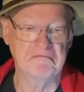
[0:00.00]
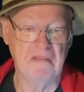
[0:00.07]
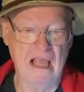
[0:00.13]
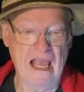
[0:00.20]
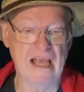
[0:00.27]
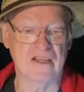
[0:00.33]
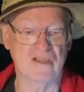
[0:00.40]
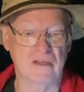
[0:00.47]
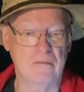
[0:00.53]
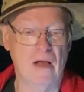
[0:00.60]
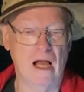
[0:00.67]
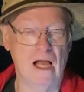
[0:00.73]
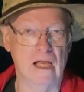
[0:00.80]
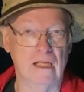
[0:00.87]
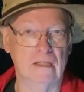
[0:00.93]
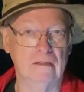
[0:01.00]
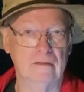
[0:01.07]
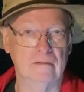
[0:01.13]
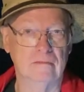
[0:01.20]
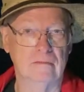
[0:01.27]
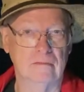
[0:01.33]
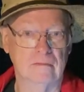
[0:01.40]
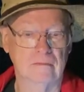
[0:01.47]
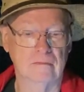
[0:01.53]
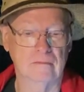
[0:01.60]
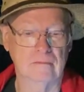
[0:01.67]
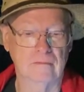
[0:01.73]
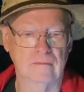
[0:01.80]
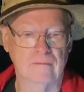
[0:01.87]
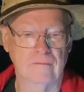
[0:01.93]
Hasn't mine.
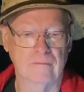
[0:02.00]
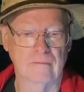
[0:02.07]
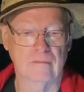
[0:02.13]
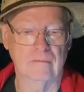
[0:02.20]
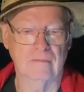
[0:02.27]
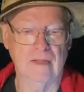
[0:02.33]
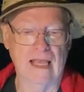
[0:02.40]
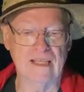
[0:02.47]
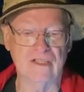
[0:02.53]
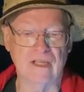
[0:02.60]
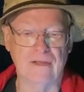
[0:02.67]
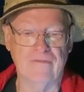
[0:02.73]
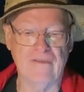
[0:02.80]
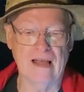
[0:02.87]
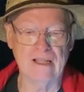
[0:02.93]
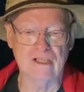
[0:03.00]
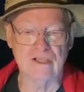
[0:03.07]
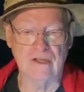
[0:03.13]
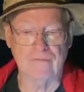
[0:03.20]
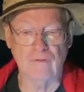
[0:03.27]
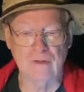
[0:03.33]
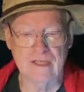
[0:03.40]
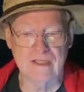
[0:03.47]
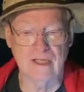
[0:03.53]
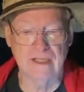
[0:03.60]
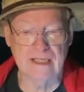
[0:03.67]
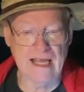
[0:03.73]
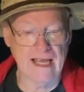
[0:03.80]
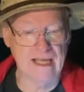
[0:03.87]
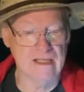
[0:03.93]
Has the events of recent
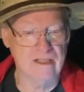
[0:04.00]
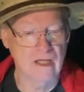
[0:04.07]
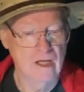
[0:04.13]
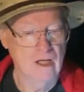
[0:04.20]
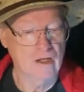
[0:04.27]
days